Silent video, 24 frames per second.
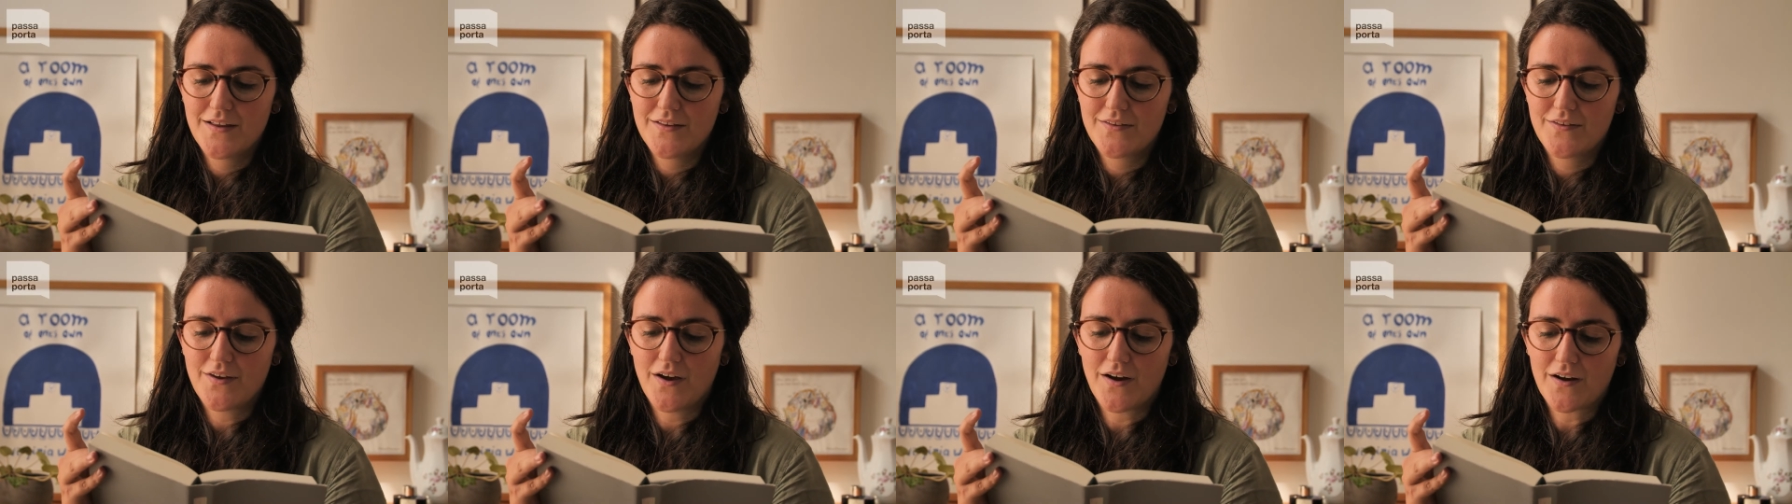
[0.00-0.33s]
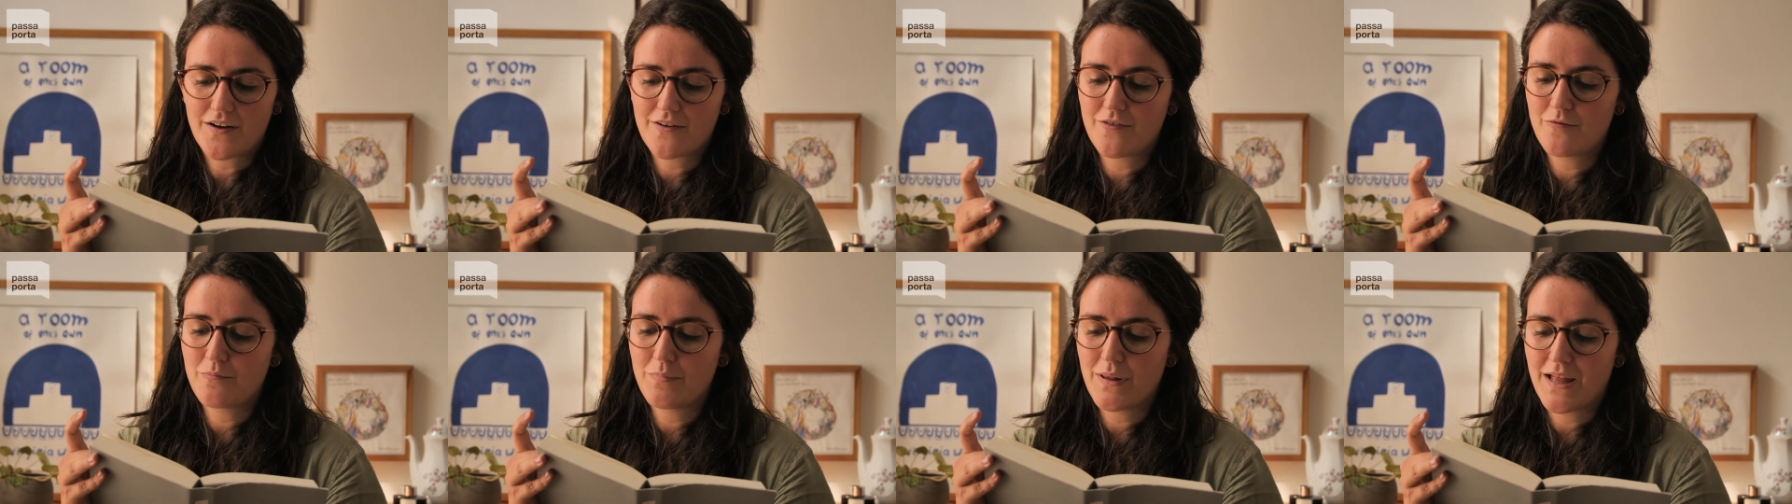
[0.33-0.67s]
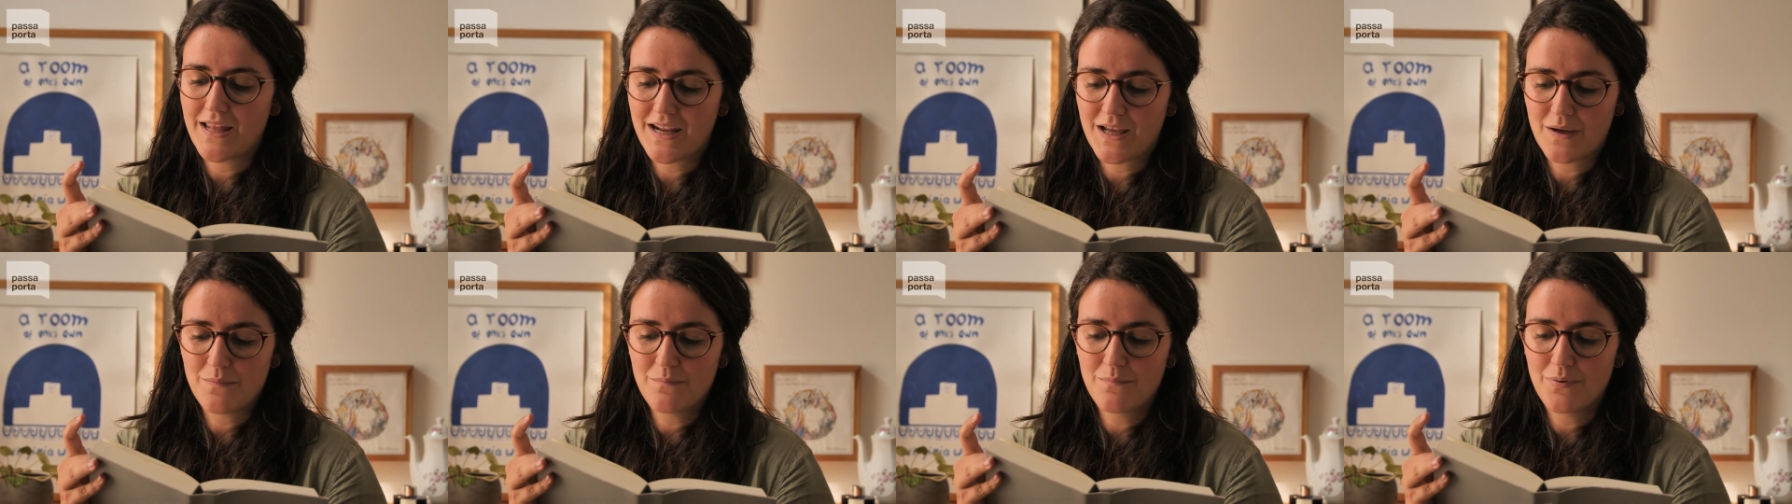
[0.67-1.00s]
Talk of
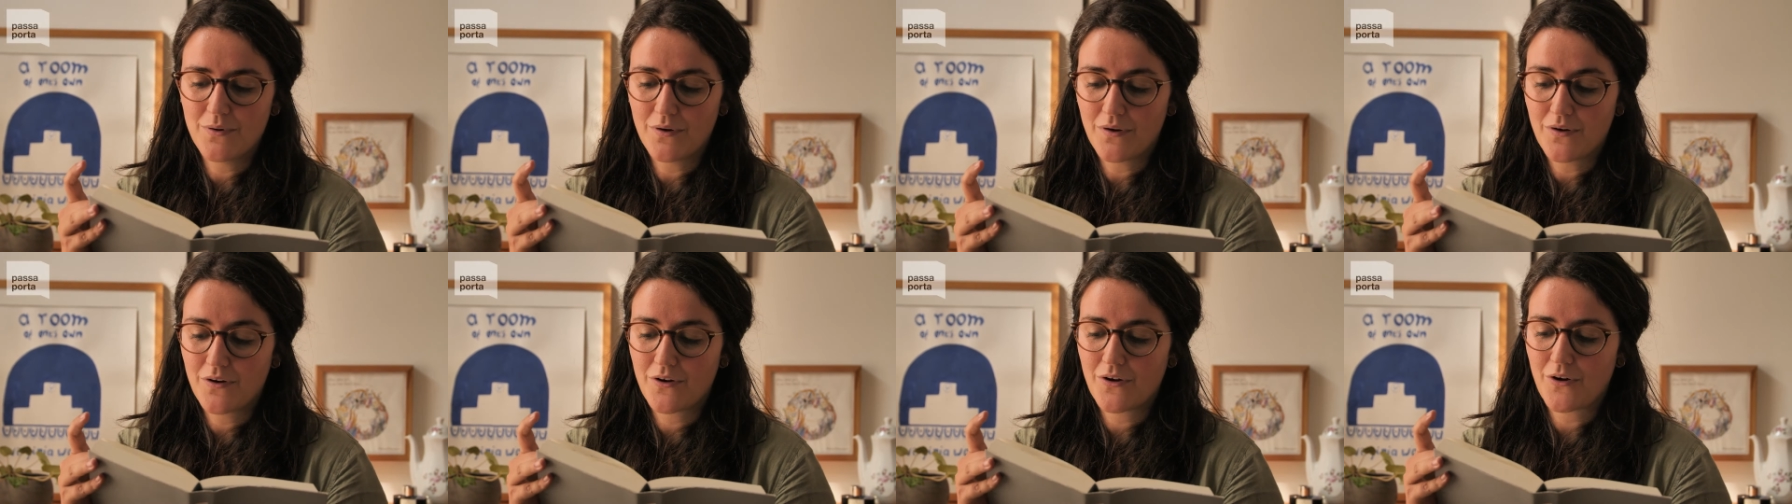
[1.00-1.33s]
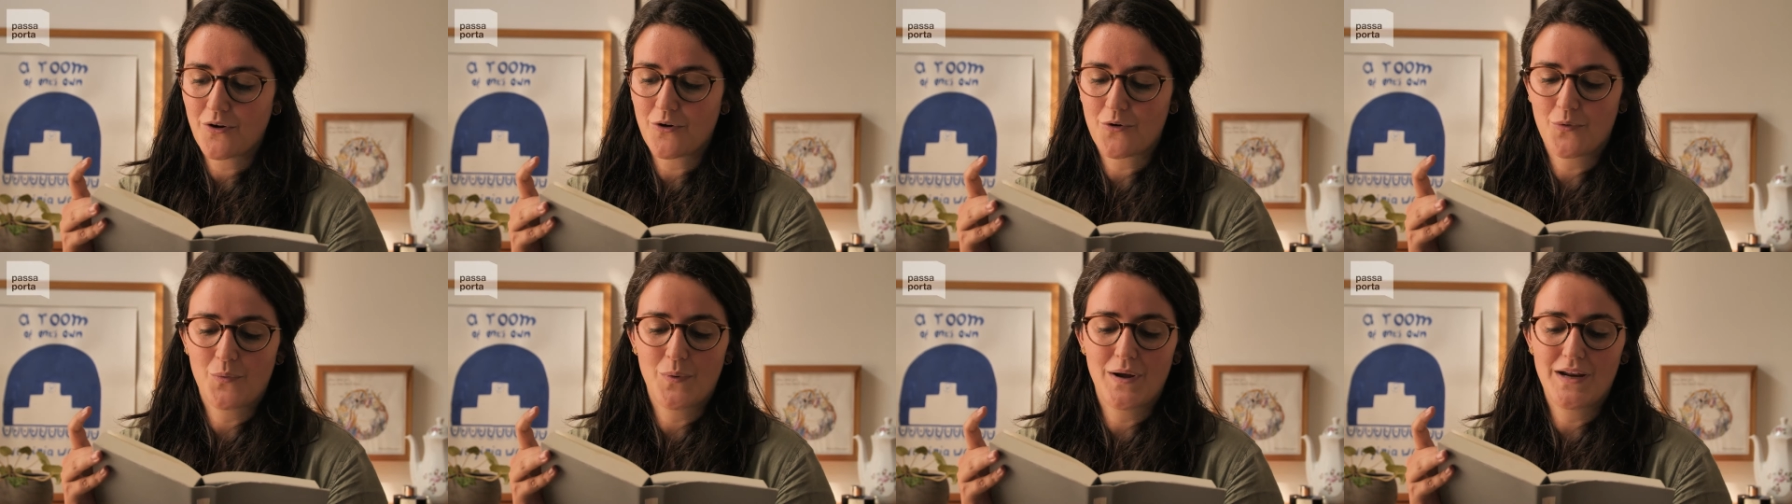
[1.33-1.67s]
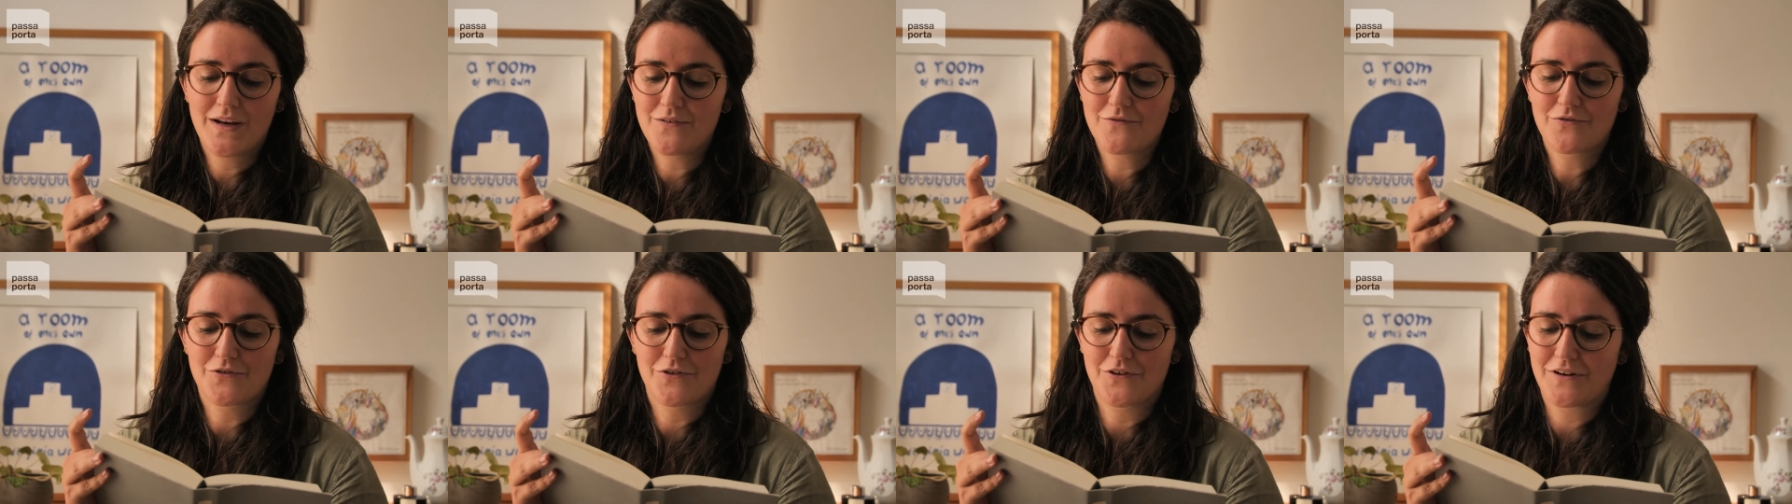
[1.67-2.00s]
planning a book or
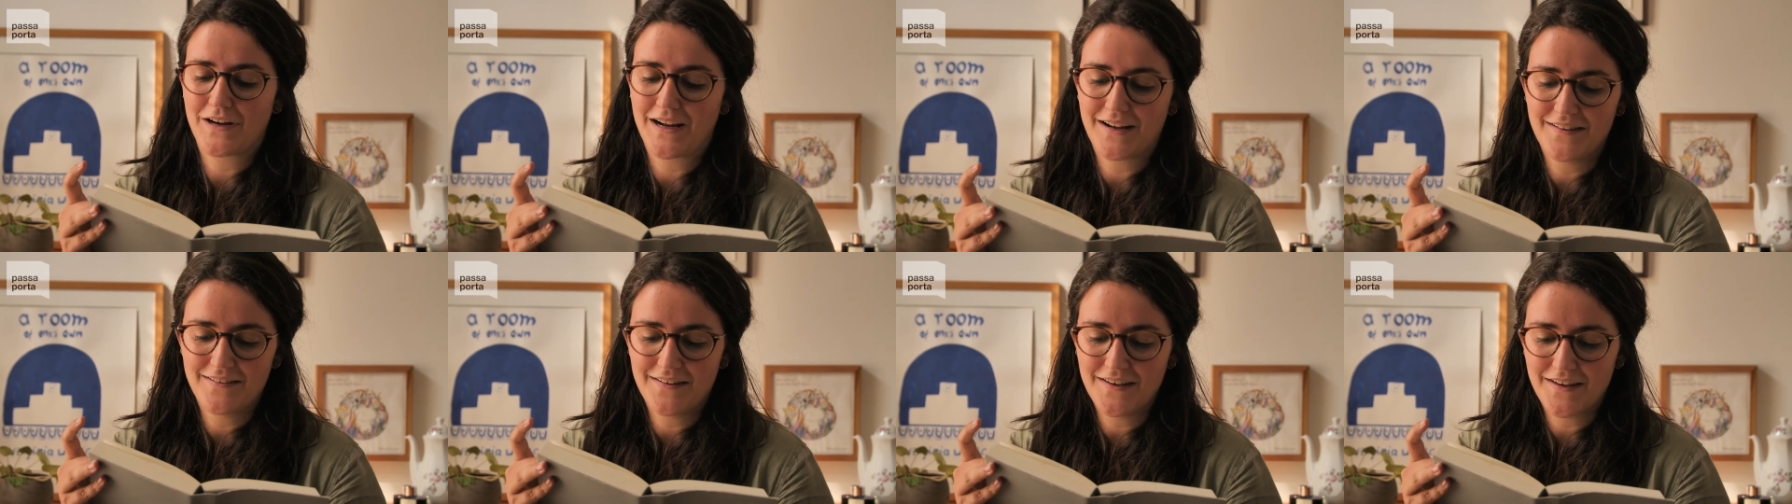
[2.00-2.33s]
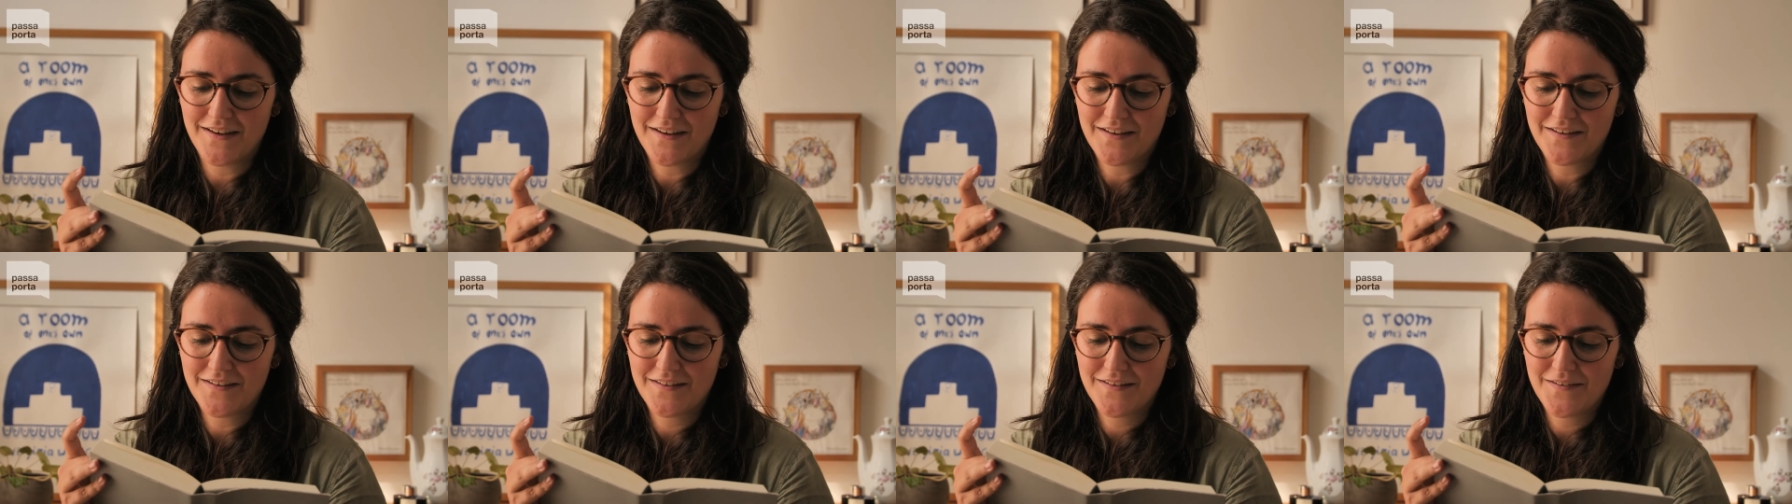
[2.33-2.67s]
waiting for an idea.